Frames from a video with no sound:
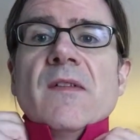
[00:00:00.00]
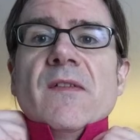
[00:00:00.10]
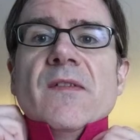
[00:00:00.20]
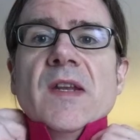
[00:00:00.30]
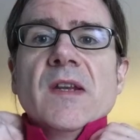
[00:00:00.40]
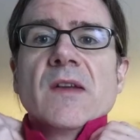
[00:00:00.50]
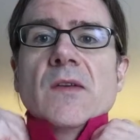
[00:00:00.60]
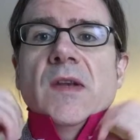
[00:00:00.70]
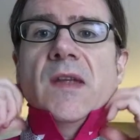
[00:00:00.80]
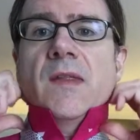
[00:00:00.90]
fit it
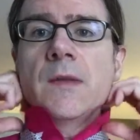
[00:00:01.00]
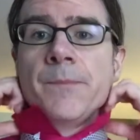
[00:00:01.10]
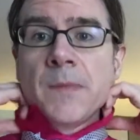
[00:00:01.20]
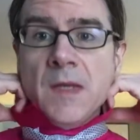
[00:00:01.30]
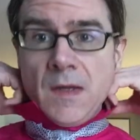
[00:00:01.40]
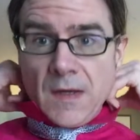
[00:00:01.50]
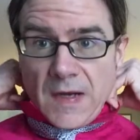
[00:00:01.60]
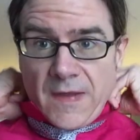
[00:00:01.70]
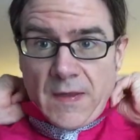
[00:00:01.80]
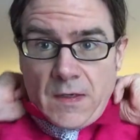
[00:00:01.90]
underneath.
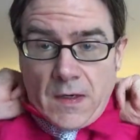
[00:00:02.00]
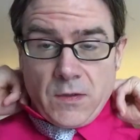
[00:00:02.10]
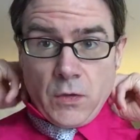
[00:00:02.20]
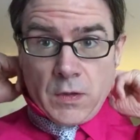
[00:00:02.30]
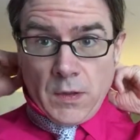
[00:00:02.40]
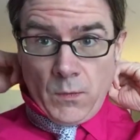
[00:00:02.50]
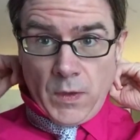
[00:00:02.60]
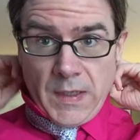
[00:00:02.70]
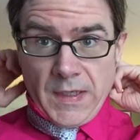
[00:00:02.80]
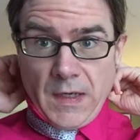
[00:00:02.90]
And then you're going to
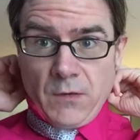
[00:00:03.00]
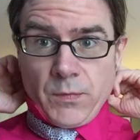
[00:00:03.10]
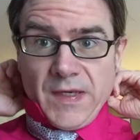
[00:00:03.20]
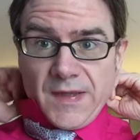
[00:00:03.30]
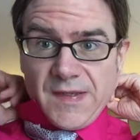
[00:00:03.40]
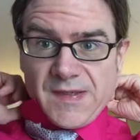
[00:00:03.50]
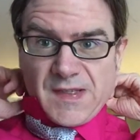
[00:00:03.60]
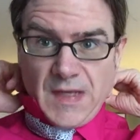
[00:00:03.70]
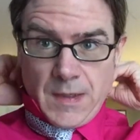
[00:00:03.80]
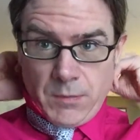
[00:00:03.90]
want a really
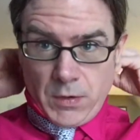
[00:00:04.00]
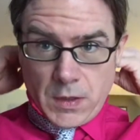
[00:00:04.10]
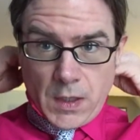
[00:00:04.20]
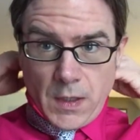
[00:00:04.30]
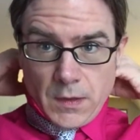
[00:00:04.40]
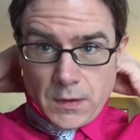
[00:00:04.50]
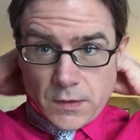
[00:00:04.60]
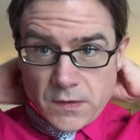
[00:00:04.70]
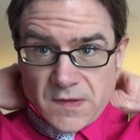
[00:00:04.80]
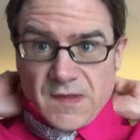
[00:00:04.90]
stable collar.
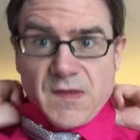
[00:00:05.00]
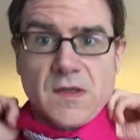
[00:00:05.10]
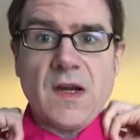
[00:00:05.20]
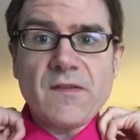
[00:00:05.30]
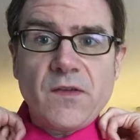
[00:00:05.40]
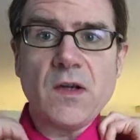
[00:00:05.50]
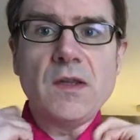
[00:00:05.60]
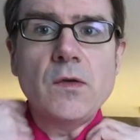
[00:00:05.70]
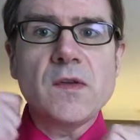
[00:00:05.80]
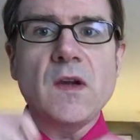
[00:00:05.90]
This is not for a
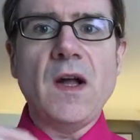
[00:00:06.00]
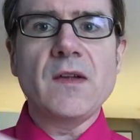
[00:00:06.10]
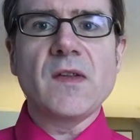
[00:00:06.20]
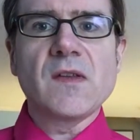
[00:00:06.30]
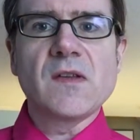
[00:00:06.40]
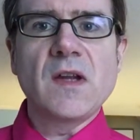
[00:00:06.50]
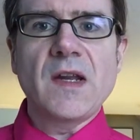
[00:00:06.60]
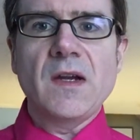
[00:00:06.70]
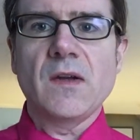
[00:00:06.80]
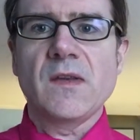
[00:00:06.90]
loose collar. This is
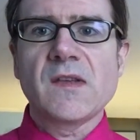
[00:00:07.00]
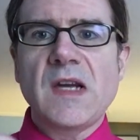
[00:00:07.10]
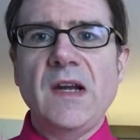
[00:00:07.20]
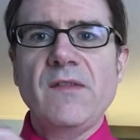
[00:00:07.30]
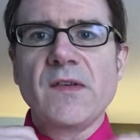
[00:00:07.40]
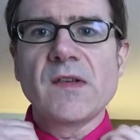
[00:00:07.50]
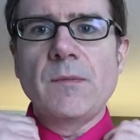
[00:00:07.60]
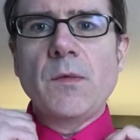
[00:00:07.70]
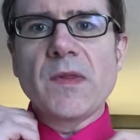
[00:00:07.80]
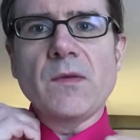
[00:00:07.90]
not a good style for
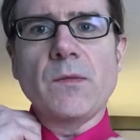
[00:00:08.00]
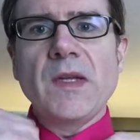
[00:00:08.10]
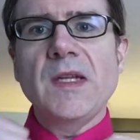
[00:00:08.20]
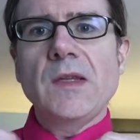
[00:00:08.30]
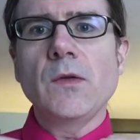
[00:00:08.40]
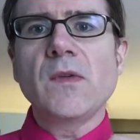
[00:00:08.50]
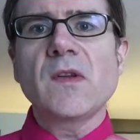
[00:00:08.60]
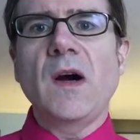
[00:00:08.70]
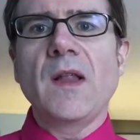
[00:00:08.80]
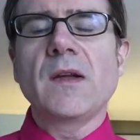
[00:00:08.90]
someone with a really loose
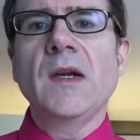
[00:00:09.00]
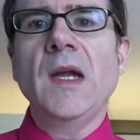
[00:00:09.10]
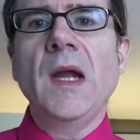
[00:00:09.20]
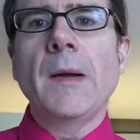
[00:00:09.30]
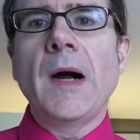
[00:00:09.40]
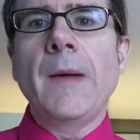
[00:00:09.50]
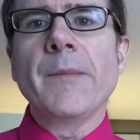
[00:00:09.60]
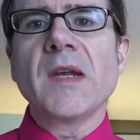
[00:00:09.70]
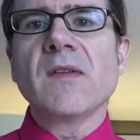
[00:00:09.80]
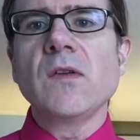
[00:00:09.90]
collar
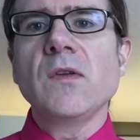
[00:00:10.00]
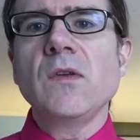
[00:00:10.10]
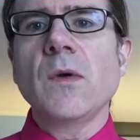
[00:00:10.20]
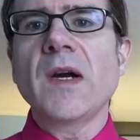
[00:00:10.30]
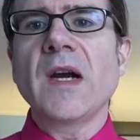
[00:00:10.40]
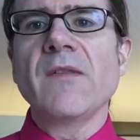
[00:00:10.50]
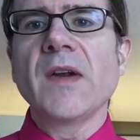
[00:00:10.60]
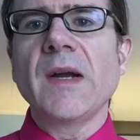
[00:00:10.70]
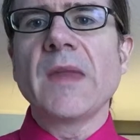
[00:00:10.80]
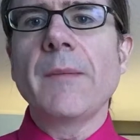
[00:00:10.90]
because you are
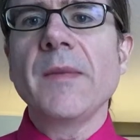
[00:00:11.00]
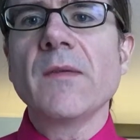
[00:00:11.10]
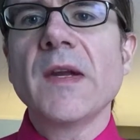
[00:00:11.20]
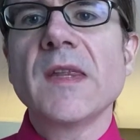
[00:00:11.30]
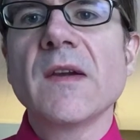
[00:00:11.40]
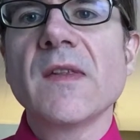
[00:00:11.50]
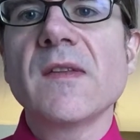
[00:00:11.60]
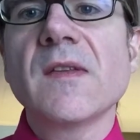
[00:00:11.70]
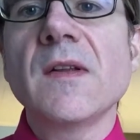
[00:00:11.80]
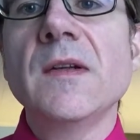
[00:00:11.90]
covering up that bit right there. This